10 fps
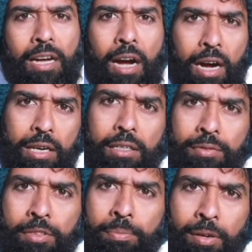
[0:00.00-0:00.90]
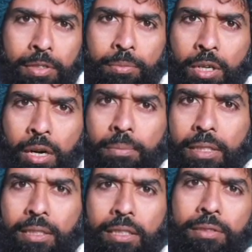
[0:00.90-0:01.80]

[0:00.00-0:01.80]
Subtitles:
the heart of the Prophet Muhammad,